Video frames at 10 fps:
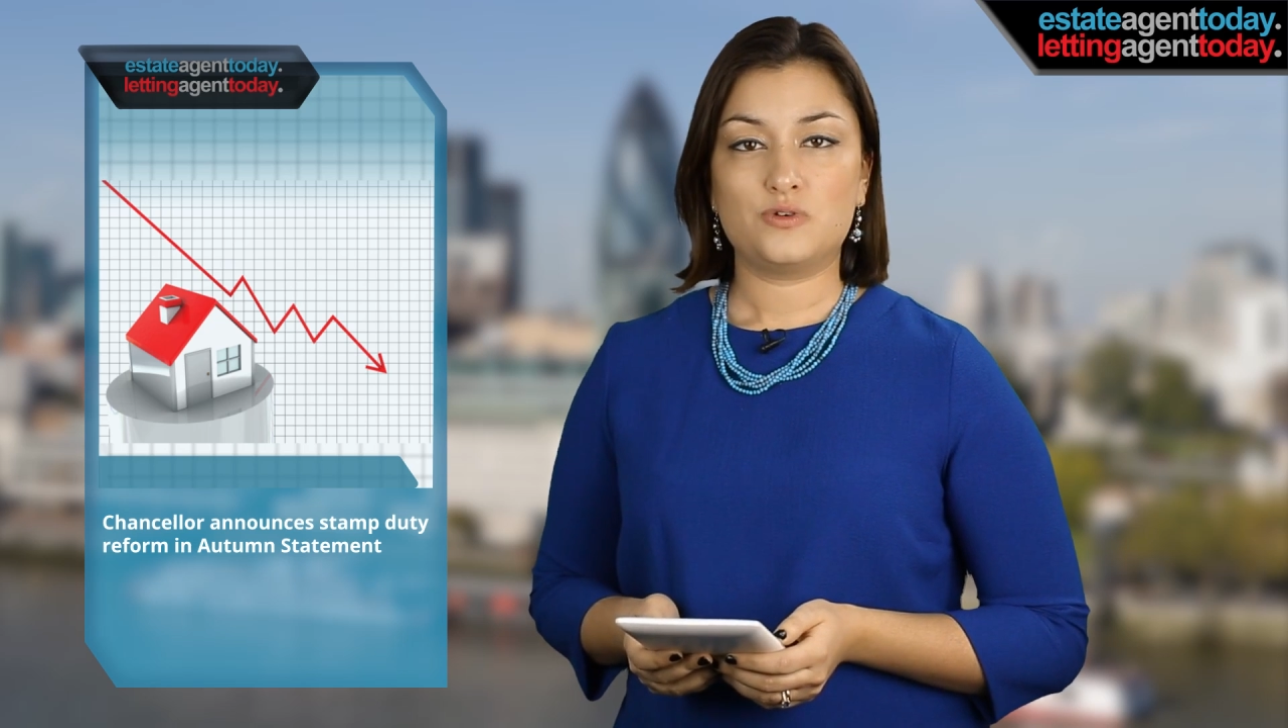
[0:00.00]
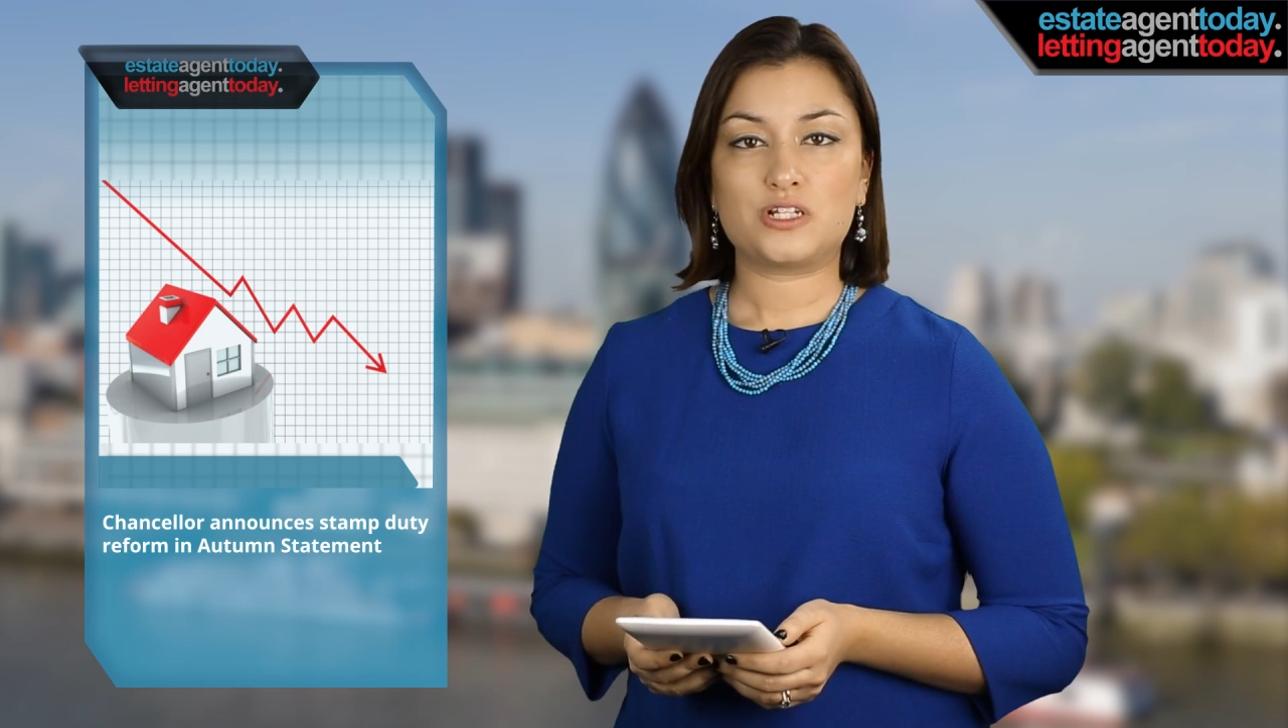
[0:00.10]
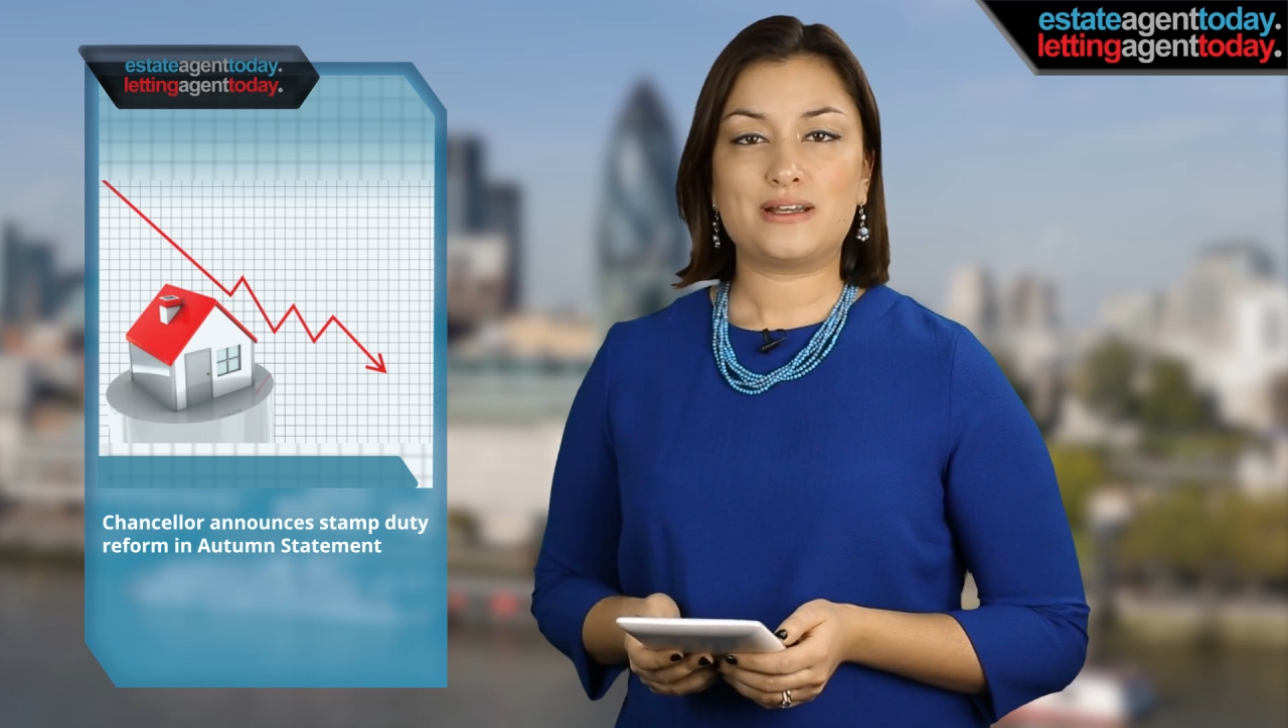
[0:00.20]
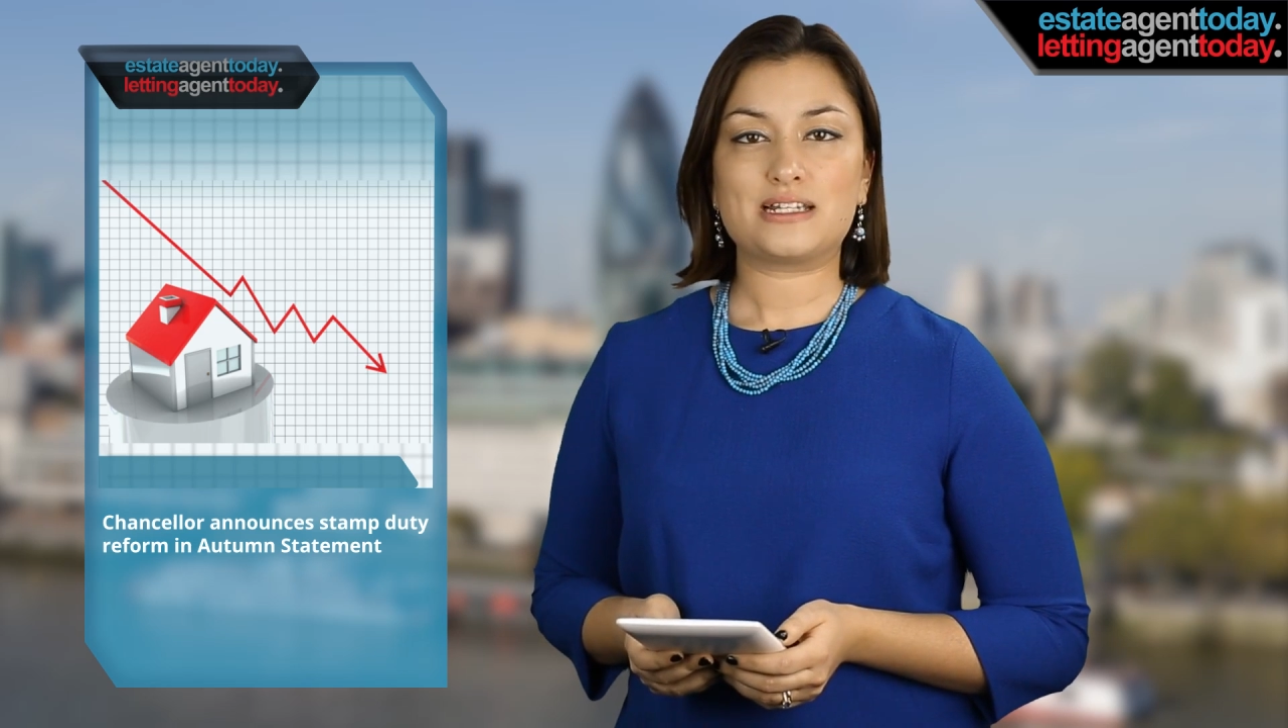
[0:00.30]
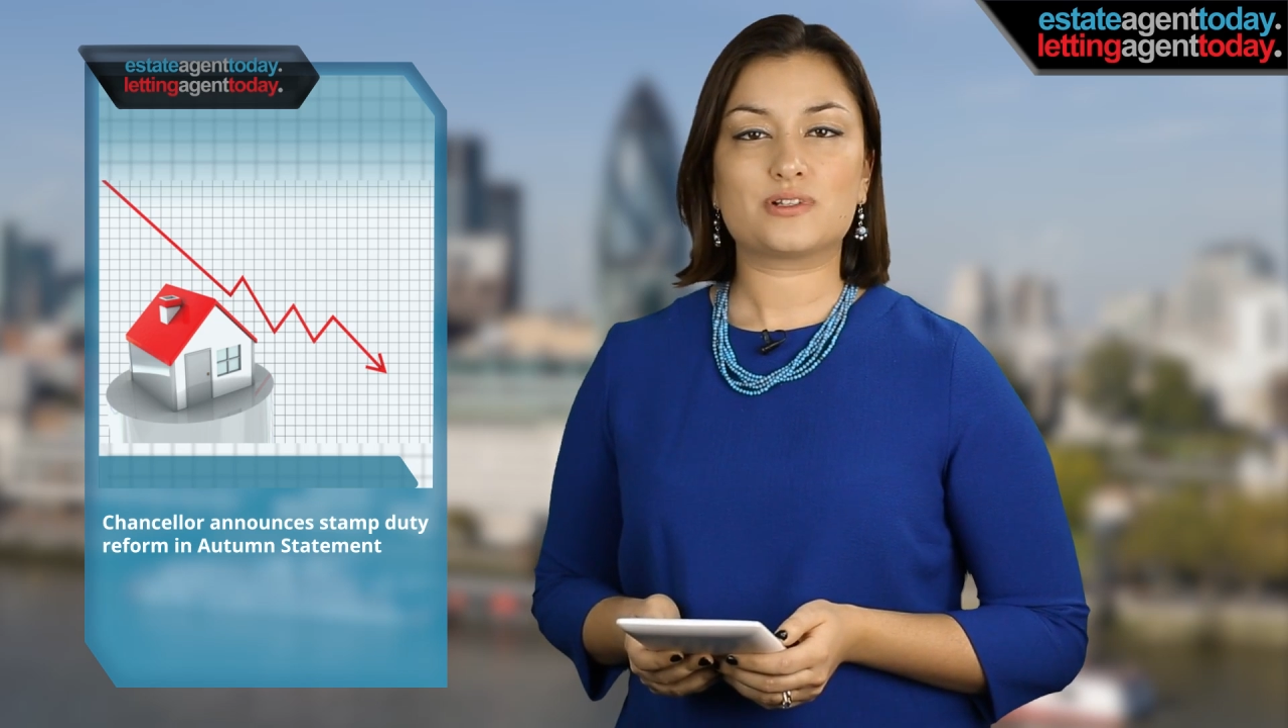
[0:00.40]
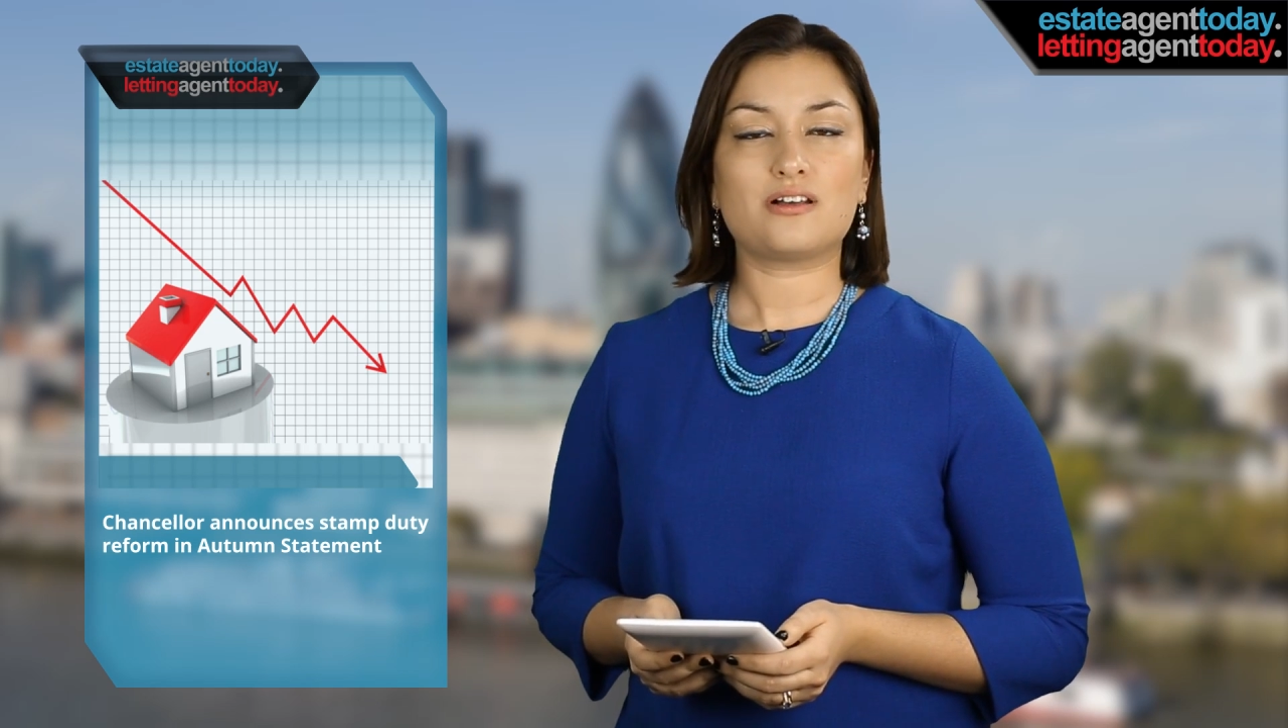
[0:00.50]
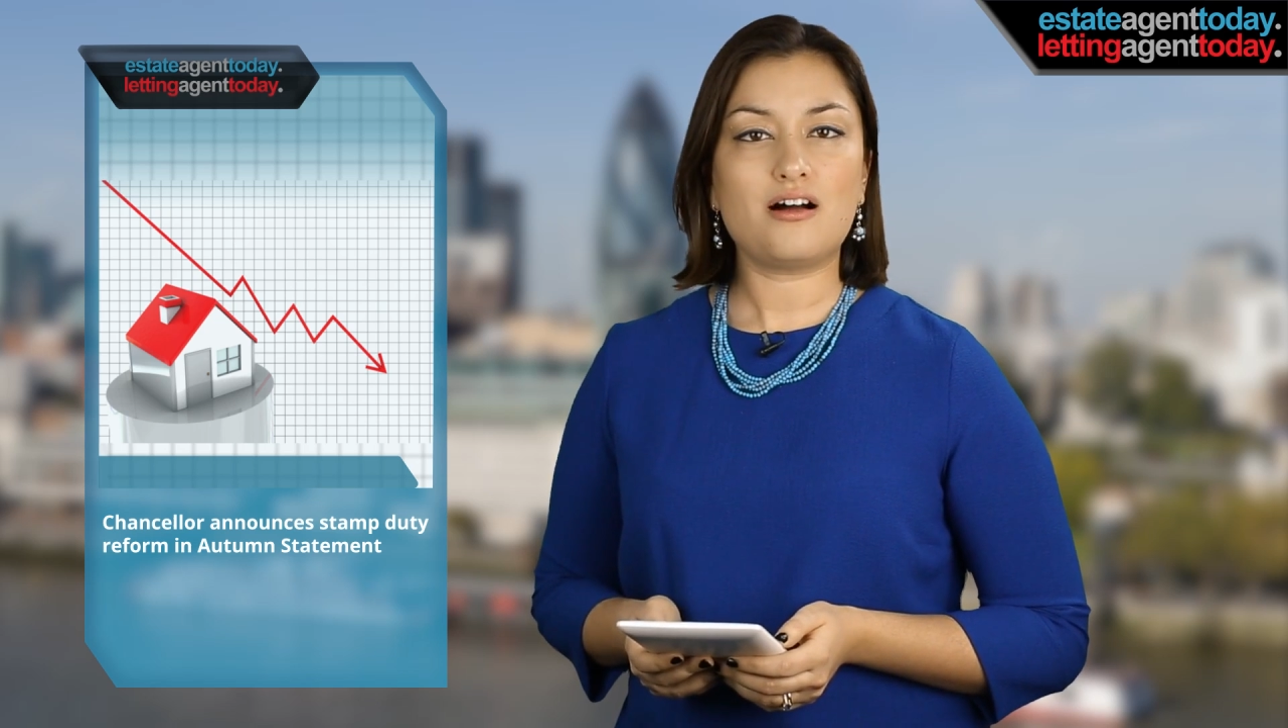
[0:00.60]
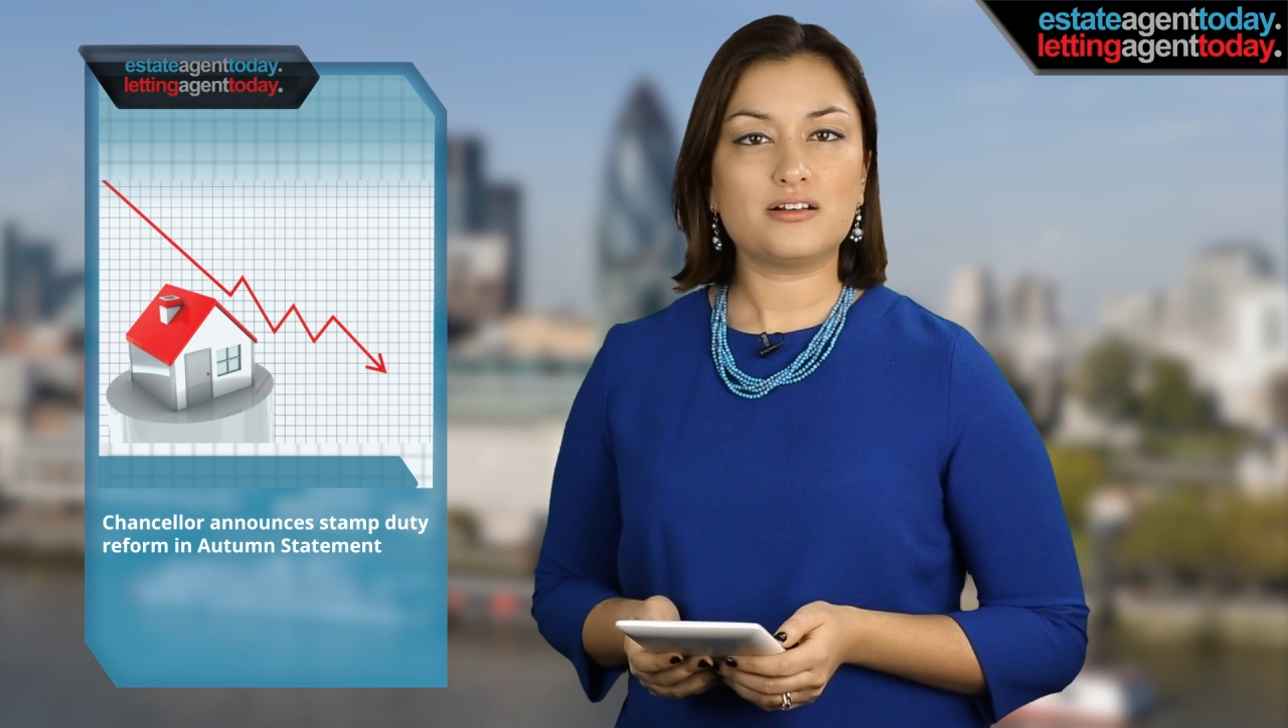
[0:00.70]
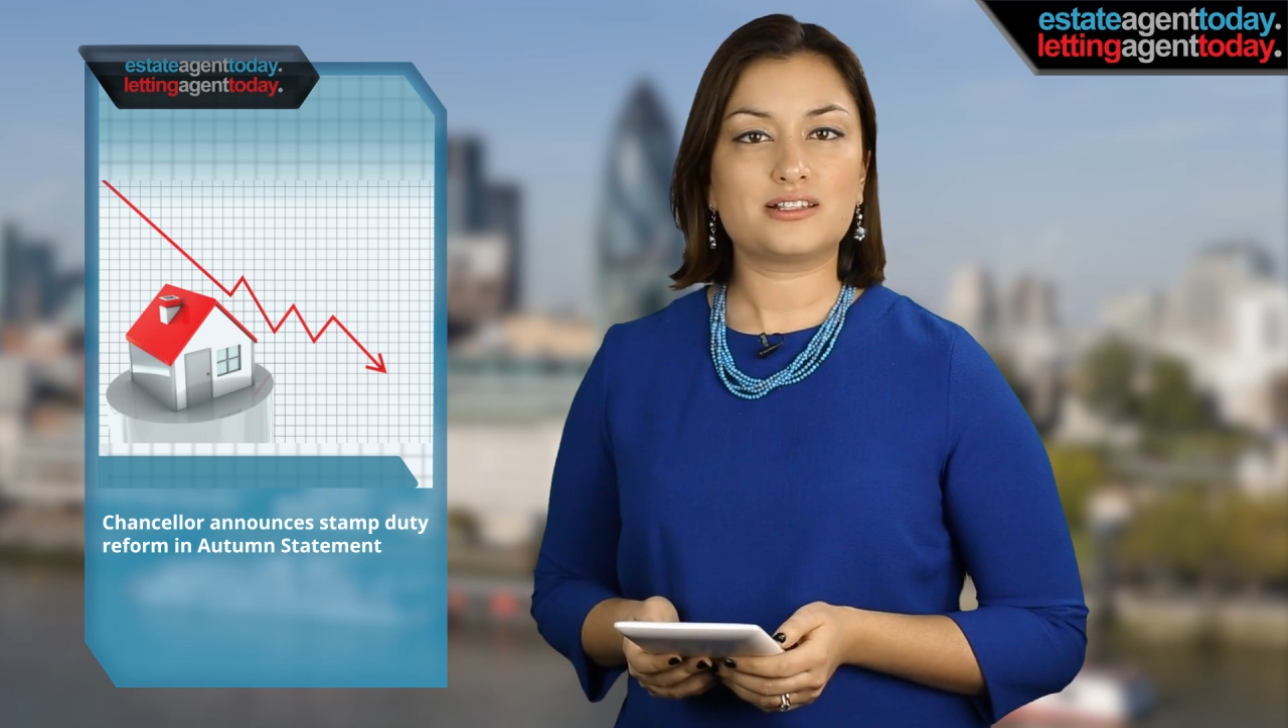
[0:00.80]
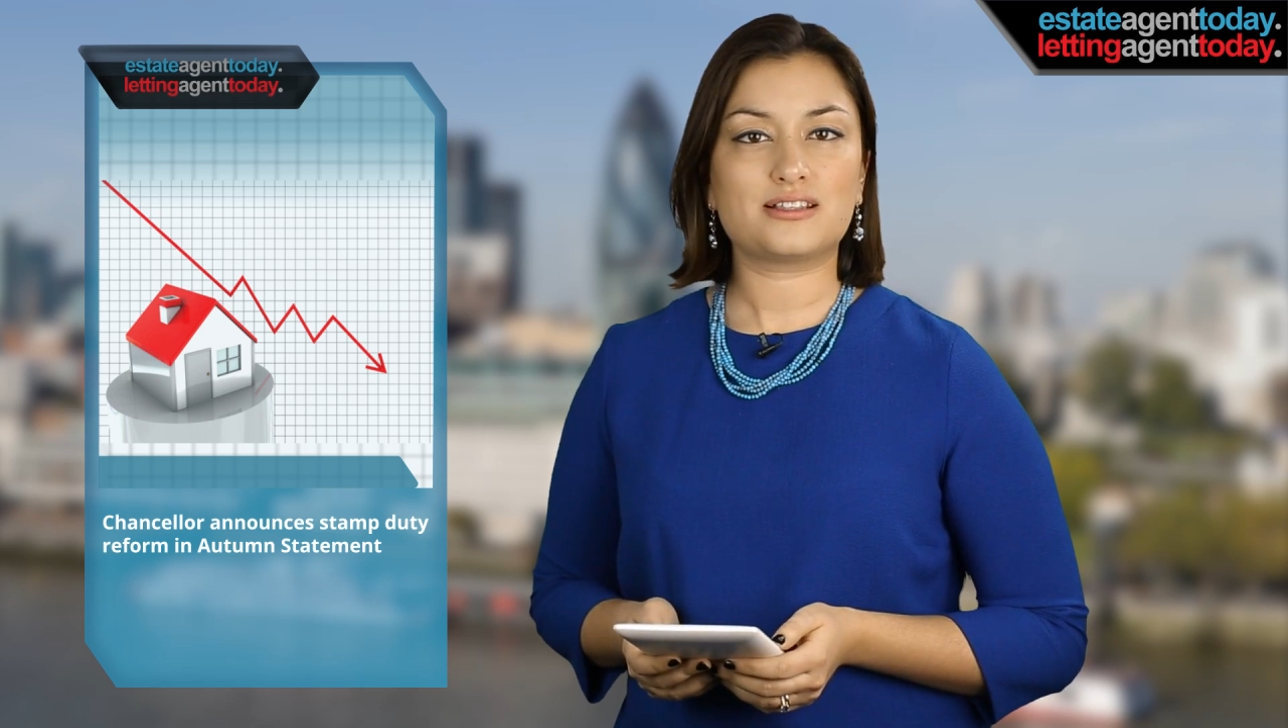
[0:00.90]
which meant it was hard